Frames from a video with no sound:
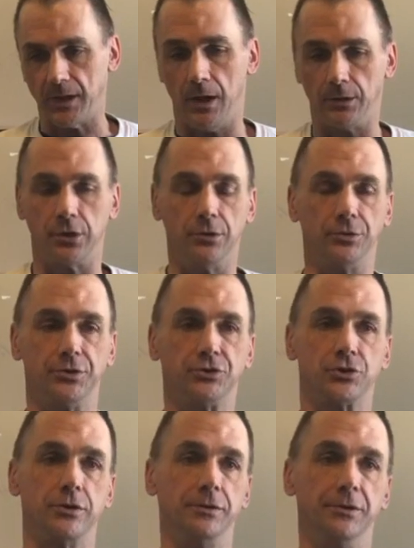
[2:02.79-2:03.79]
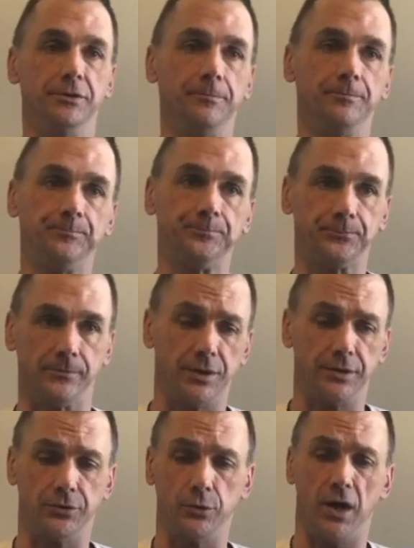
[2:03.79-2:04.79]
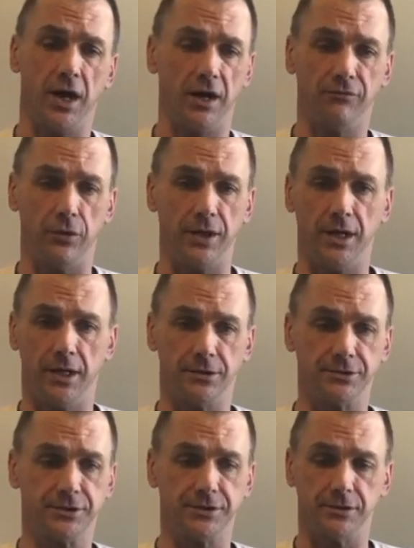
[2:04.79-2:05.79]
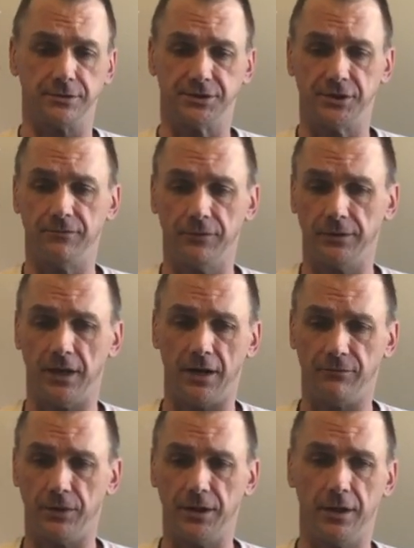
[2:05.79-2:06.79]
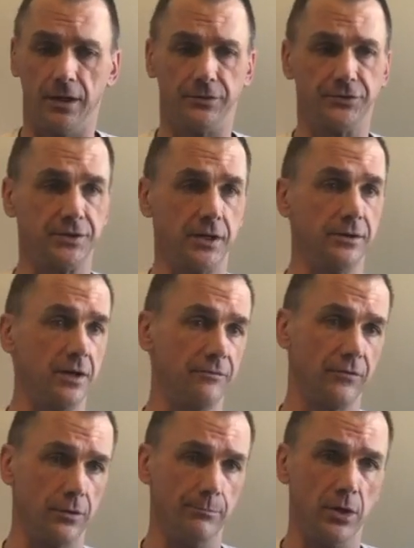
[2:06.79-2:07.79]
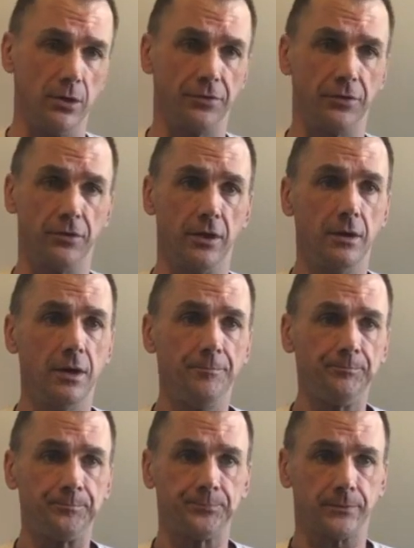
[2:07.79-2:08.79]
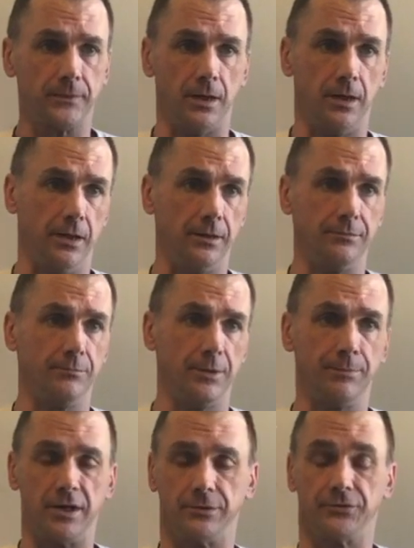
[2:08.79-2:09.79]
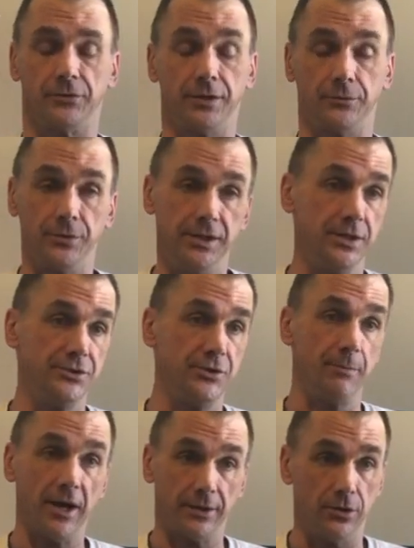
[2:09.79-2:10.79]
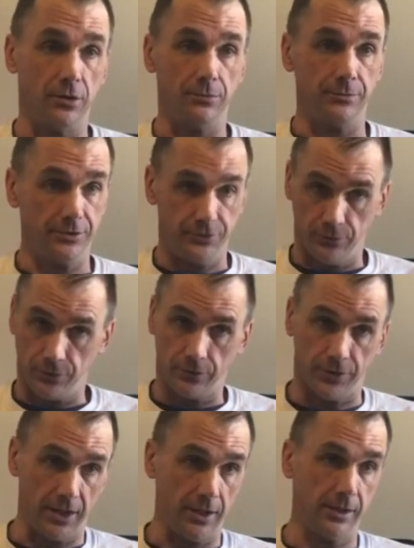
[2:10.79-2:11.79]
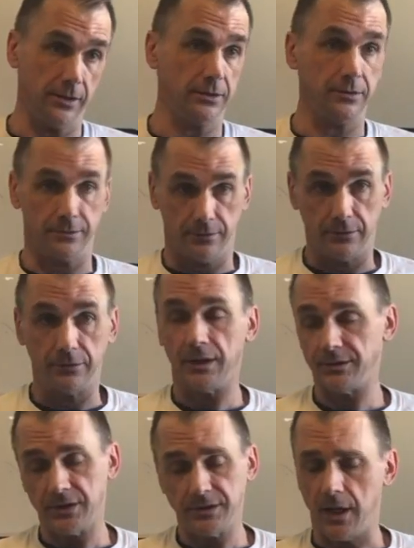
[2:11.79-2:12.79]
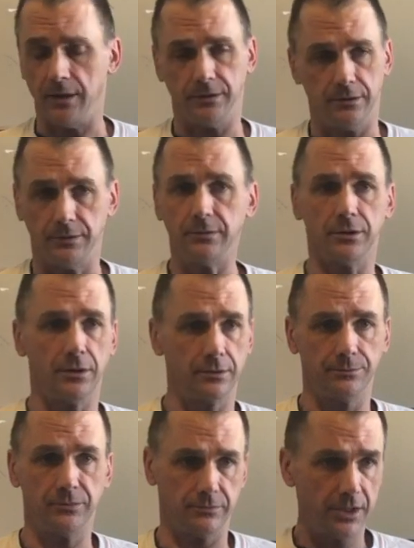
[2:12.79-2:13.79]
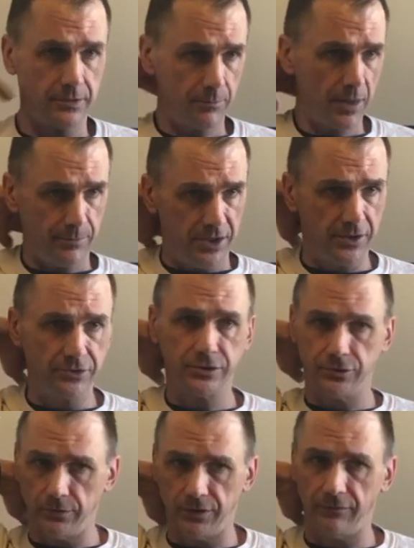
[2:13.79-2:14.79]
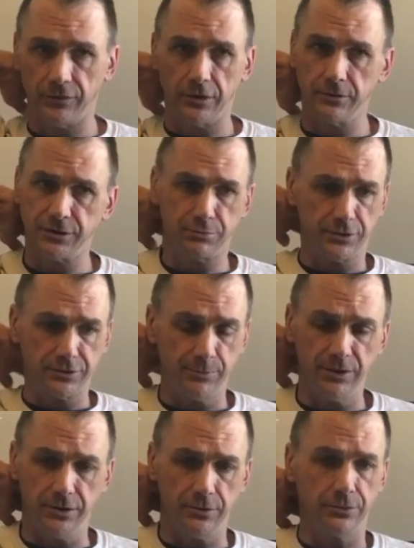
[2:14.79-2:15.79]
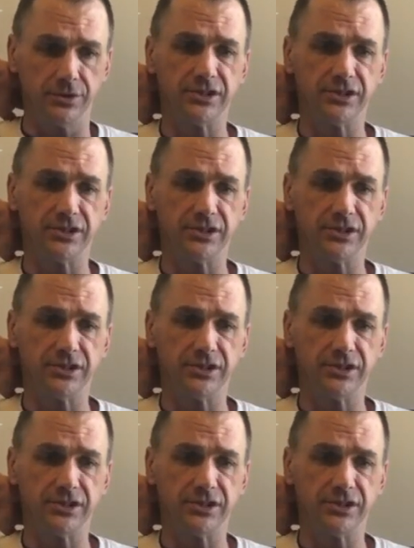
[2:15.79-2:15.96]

I'll go into treatment. We went to a halfway house, a Seafield halfway house, stayed there for a month, and my parents were like, we need you back home, you doing okay? You know, I said, yeah, you know, I'm hitting my meetings, doing everything I'm supposed to be doing.